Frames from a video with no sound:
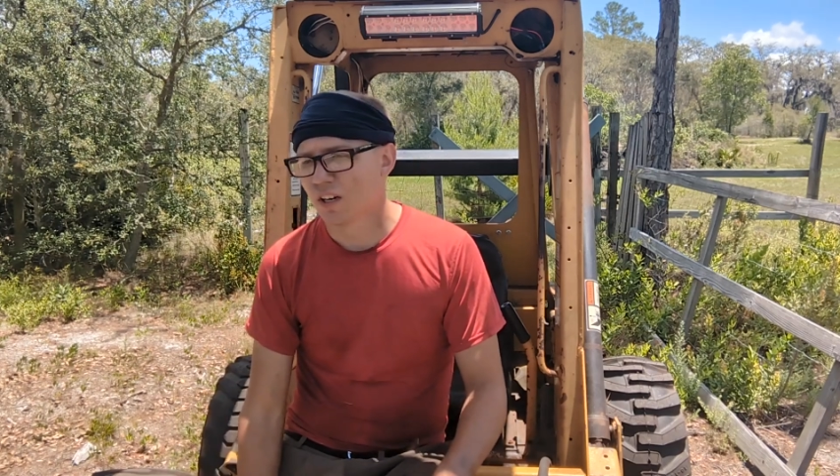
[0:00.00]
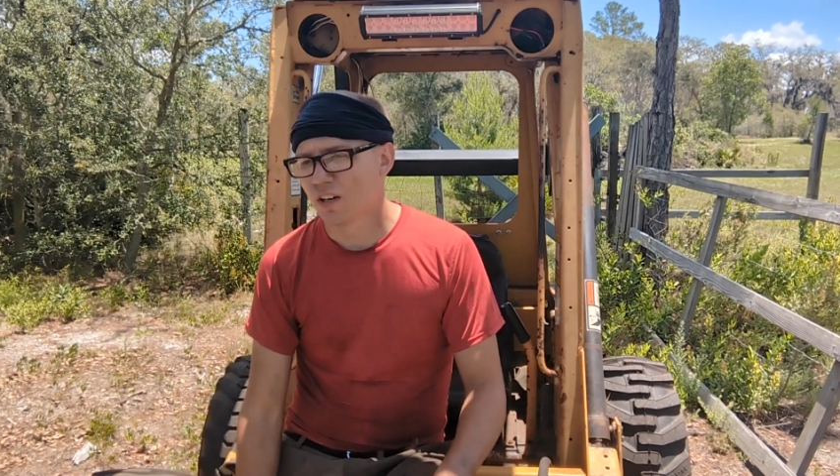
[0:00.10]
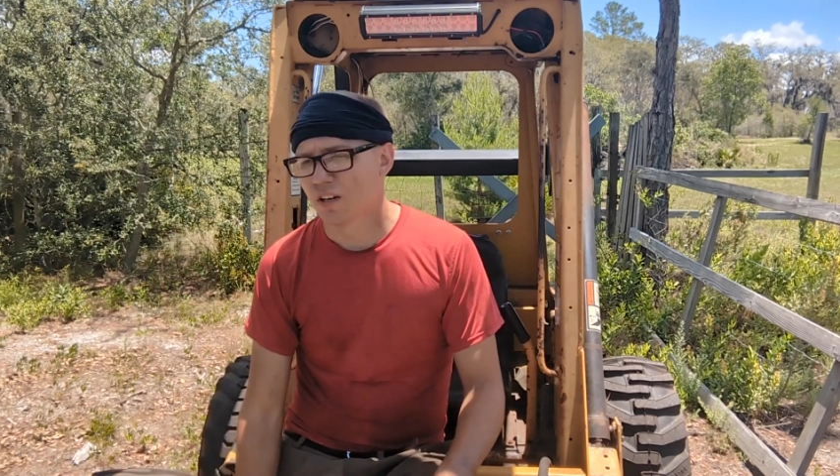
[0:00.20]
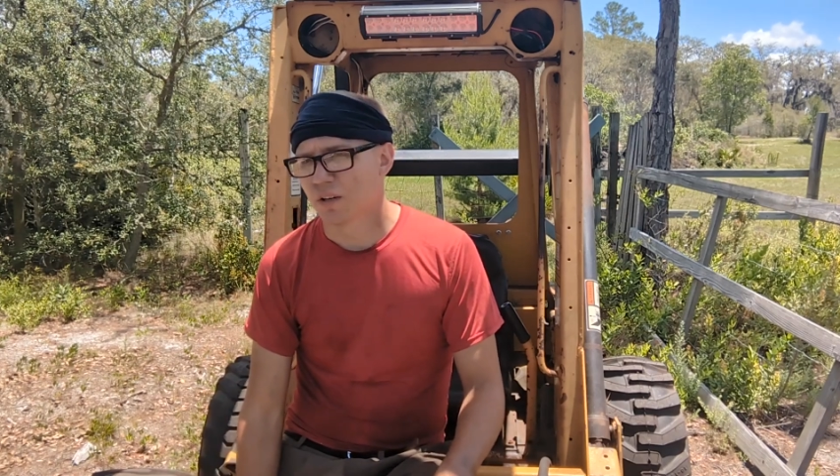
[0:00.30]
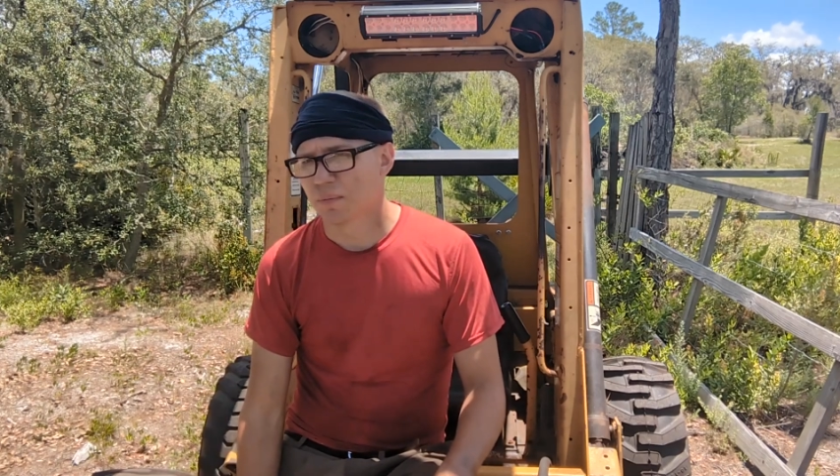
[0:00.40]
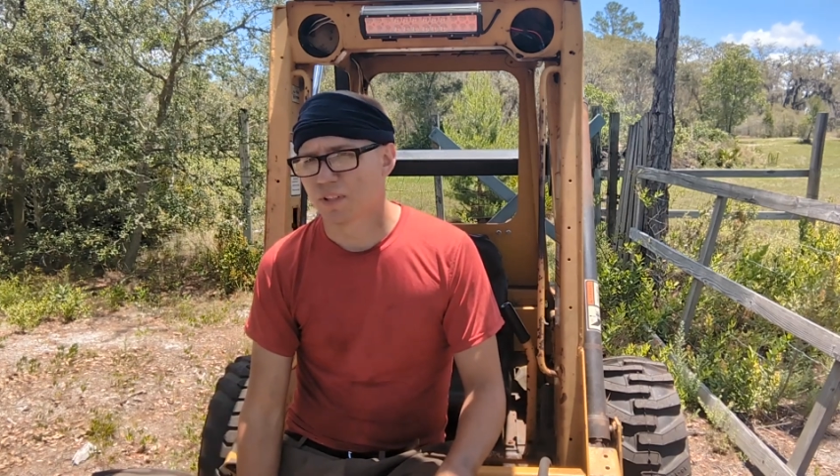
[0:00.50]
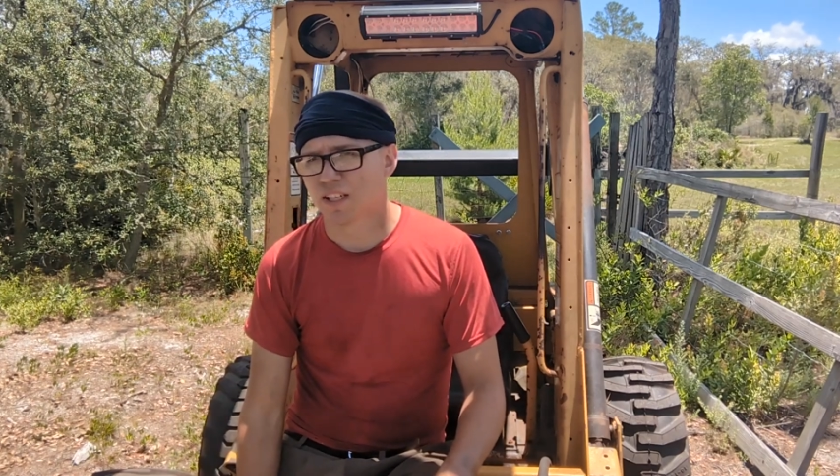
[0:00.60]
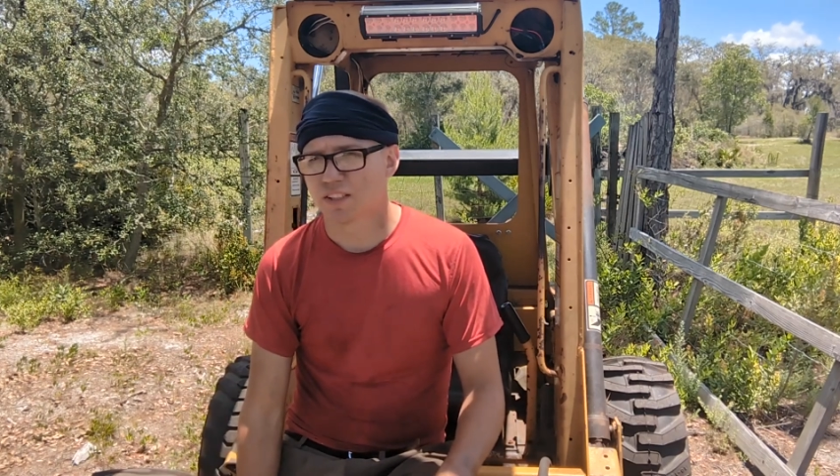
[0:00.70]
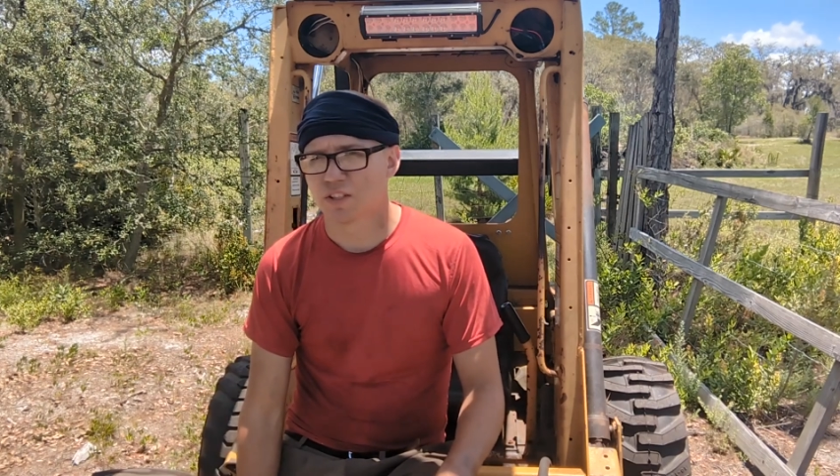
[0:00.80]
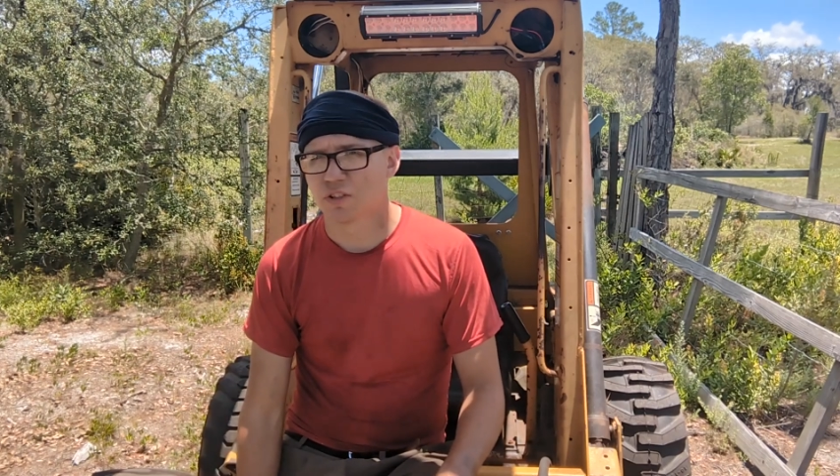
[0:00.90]
And
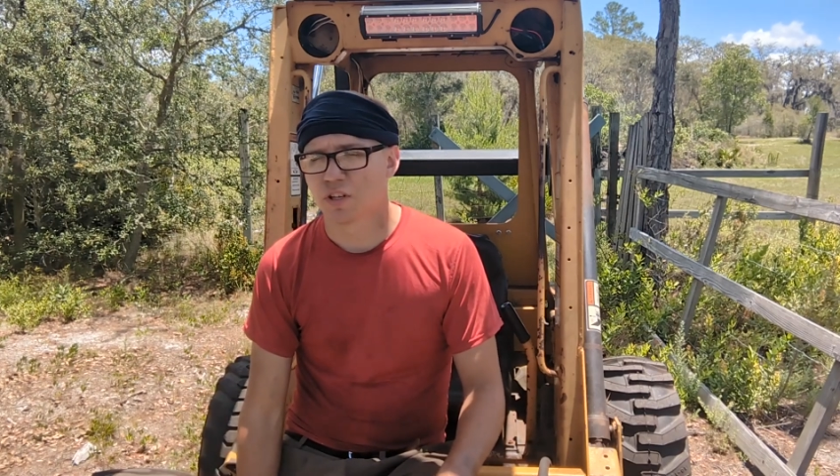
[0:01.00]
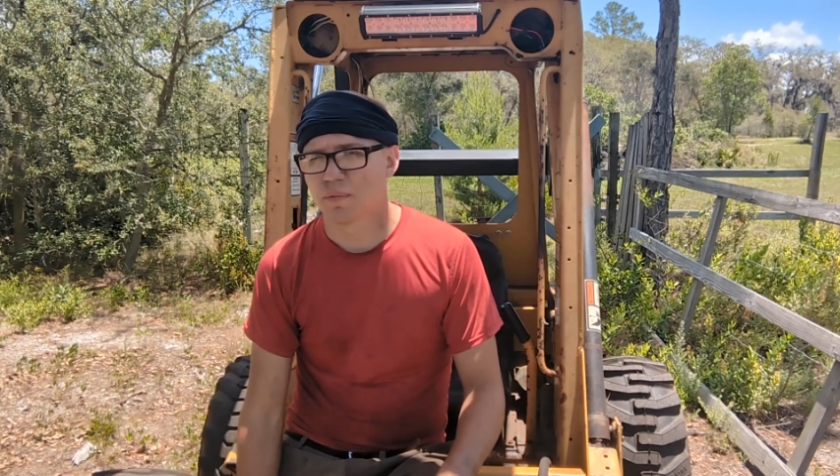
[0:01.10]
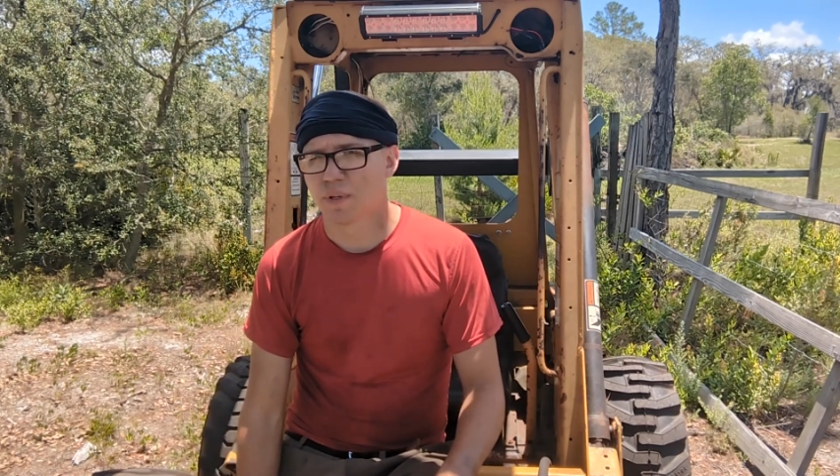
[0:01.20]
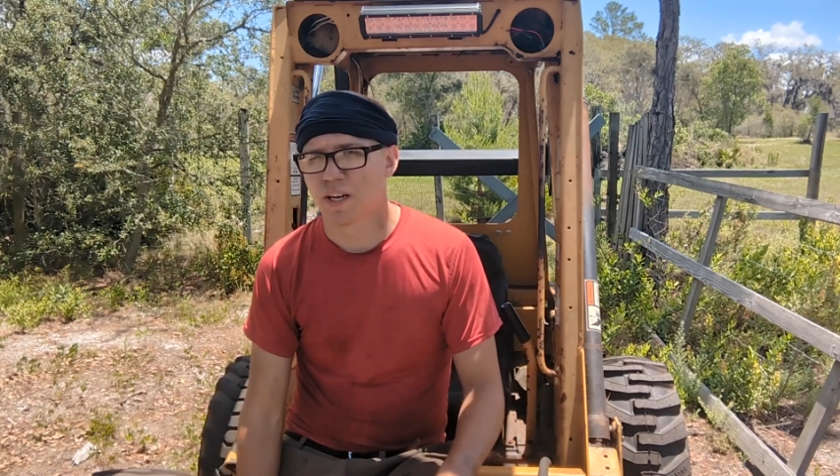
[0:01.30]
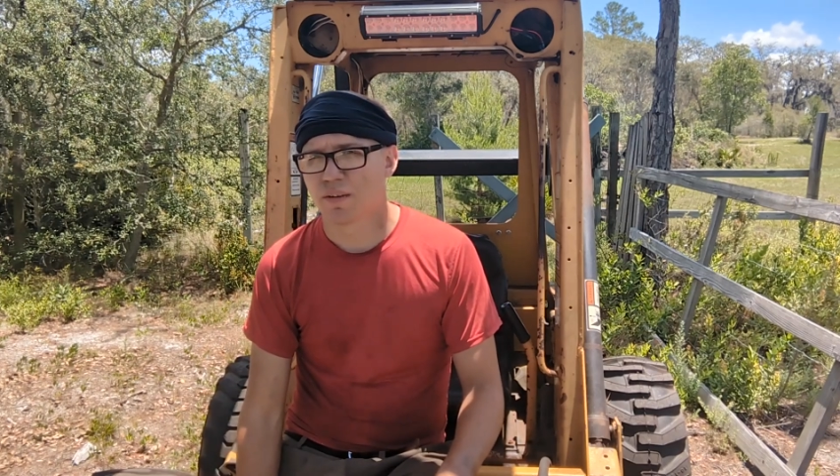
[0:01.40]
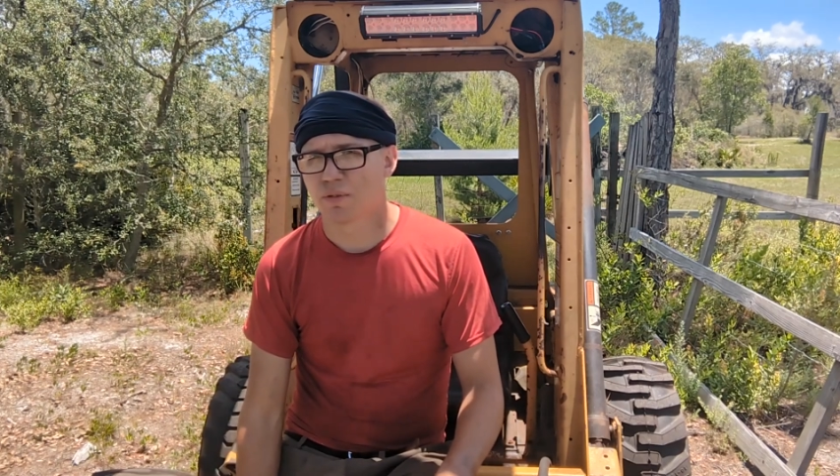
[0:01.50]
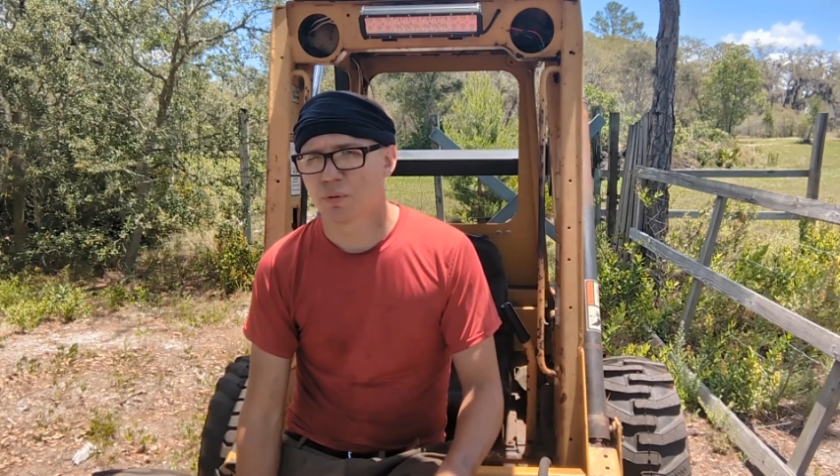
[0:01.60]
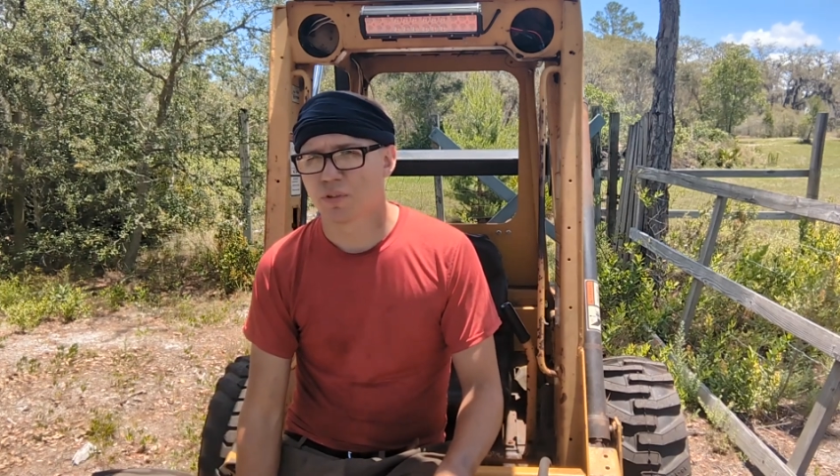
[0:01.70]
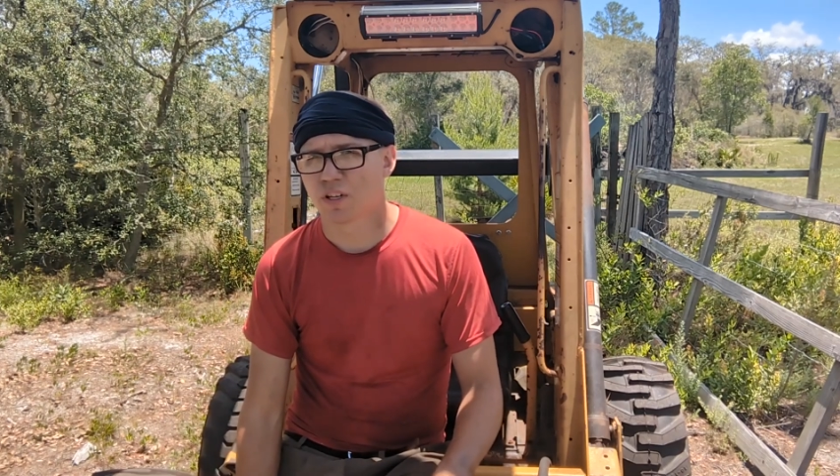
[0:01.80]
that's the issue I've been having with